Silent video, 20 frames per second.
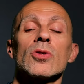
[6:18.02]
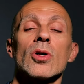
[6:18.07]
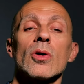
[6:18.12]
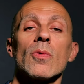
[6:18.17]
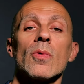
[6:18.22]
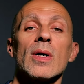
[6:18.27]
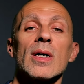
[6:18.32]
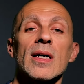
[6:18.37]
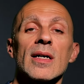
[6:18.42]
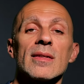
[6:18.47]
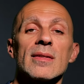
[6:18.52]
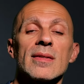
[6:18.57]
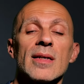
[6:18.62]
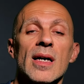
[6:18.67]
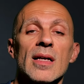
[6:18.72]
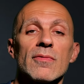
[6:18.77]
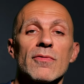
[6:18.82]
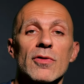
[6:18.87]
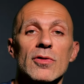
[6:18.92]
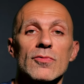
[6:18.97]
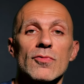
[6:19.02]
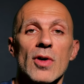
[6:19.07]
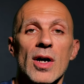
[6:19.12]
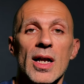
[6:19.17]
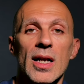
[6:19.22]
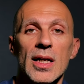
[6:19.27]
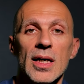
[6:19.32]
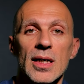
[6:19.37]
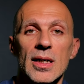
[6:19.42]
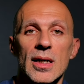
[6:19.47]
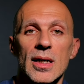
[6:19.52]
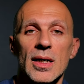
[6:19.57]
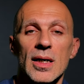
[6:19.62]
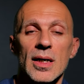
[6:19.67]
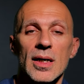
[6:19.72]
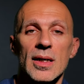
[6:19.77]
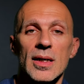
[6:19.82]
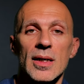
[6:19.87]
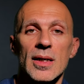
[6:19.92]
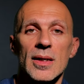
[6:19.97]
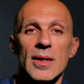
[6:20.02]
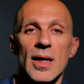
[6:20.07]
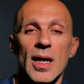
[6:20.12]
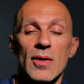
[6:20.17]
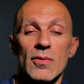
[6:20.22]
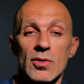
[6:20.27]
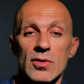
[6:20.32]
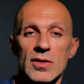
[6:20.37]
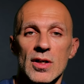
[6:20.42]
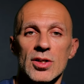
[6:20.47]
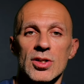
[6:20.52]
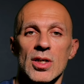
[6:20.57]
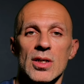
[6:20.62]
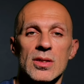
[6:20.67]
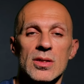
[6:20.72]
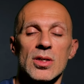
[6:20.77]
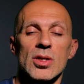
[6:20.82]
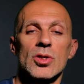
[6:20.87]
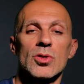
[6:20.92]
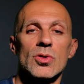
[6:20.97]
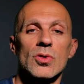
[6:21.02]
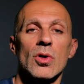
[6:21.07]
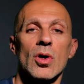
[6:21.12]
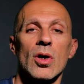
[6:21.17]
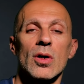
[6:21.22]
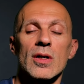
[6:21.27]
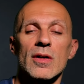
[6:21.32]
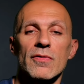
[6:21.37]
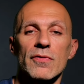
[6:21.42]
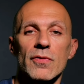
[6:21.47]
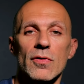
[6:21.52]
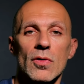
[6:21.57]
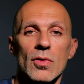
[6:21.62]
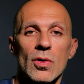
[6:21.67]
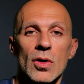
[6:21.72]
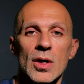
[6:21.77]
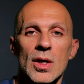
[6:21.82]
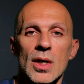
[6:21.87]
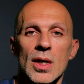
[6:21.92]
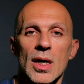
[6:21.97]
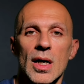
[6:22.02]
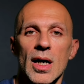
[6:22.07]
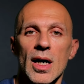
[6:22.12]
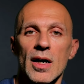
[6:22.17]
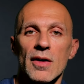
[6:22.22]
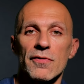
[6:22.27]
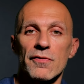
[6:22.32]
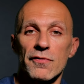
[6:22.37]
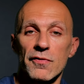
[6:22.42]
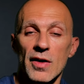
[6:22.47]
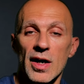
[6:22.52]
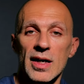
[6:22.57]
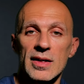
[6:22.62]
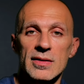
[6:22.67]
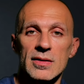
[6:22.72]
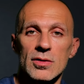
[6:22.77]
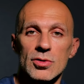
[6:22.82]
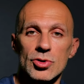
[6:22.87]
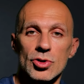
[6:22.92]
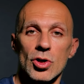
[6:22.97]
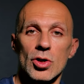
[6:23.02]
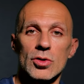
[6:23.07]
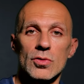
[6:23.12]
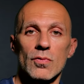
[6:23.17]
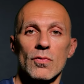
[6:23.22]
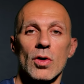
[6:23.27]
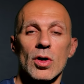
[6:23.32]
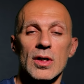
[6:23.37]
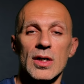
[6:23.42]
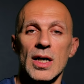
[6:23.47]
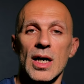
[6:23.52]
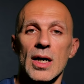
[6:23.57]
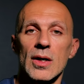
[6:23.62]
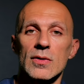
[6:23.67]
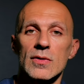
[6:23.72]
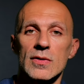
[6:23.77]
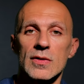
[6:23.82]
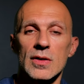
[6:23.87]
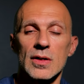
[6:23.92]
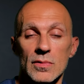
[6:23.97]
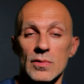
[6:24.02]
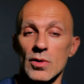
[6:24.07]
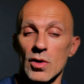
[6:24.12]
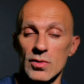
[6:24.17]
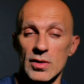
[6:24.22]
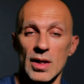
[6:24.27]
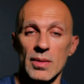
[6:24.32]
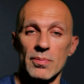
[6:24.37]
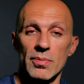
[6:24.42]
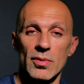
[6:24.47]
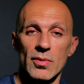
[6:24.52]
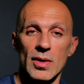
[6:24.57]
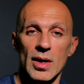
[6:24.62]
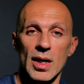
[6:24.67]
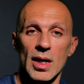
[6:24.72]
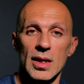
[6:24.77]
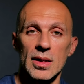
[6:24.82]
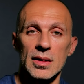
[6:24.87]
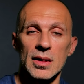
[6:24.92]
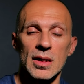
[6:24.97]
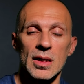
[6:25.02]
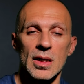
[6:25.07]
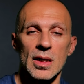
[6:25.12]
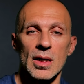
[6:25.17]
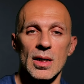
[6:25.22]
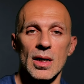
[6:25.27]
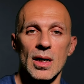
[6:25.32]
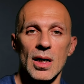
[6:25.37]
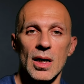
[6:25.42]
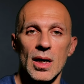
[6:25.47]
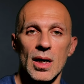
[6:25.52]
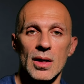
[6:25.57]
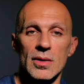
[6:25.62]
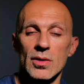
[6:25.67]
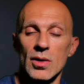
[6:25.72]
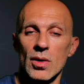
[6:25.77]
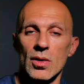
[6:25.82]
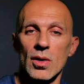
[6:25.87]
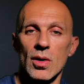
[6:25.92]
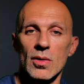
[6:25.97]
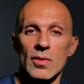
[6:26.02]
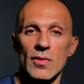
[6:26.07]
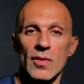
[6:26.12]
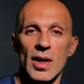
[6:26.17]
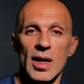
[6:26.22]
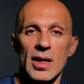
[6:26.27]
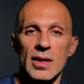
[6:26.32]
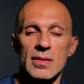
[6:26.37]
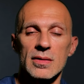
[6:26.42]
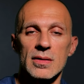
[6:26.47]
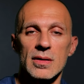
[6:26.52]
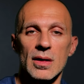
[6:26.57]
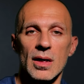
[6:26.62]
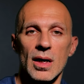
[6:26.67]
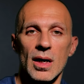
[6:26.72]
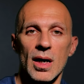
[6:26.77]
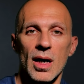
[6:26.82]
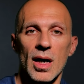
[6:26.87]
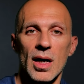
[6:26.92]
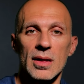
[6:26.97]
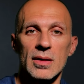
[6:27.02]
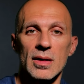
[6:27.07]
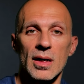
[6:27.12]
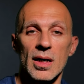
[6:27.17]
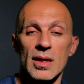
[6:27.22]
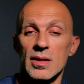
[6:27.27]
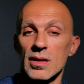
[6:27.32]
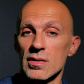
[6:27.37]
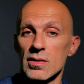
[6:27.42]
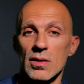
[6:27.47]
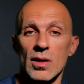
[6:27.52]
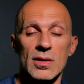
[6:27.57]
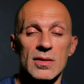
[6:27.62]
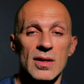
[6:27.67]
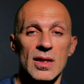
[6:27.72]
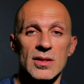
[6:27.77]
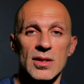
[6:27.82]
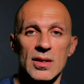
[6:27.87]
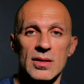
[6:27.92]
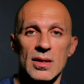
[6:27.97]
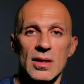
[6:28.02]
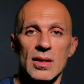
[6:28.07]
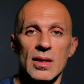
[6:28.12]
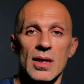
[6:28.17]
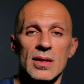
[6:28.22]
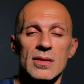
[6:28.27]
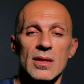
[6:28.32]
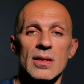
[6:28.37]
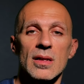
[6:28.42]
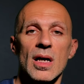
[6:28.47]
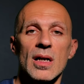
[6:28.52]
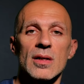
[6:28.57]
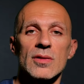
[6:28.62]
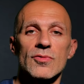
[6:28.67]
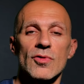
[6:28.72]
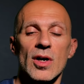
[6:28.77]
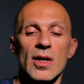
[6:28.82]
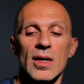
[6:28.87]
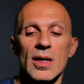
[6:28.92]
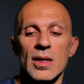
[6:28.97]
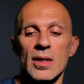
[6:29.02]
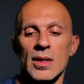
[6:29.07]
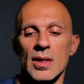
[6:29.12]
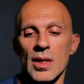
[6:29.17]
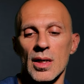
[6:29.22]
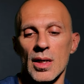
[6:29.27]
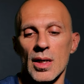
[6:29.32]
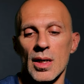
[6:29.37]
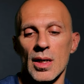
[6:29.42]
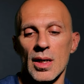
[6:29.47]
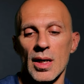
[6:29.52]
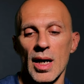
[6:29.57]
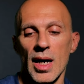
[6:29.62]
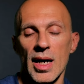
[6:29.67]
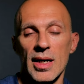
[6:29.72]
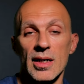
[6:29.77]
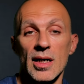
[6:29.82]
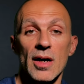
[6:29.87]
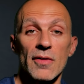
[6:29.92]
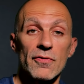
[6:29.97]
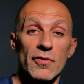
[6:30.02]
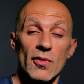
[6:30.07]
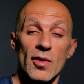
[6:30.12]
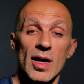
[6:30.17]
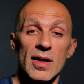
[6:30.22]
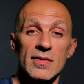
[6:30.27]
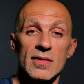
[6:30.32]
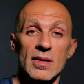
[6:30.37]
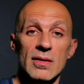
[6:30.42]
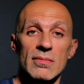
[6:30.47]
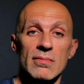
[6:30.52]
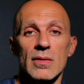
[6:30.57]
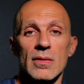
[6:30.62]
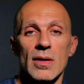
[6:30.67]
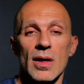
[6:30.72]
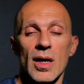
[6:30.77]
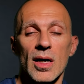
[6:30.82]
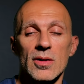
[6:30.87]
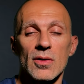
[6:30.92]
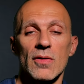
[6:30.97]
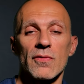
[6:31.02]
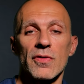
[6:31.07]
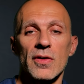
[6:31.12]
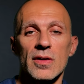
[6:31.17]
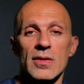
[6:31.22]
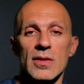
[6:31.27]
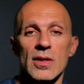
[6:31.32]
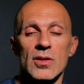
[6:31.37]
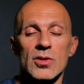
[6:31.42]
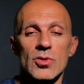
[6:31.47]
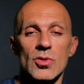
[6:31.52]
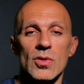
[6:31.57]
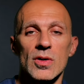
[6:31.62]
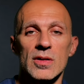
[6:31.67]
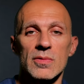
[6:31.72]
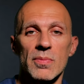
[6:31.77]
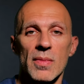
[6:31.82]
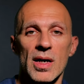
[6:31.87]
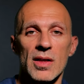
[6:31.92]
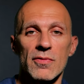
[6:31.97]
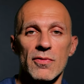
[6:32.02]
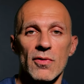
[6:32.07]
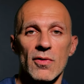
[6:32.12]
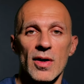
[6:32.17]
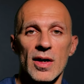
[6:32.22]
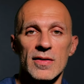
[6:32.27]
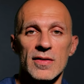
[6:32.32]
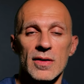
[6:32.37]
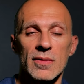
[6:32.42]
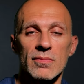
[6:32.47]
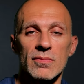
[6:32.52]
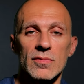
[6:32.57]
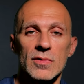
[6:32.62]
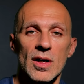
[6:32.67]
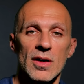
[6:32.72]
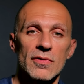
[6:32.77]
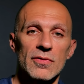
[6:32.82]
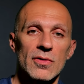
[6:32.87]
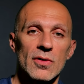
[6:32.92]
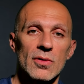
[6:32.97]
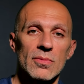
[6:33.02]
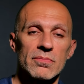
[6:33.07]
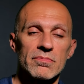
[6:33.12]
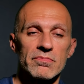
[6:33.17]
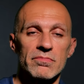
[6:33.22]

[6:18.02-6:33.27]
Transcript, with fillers: we can say for training, I would suggest this shoe only for fast, short workouts, no tempo run, no long runs, and it is not suggested as a daily trainer. And for racing, I don't think this shoe is meant for racing, therefore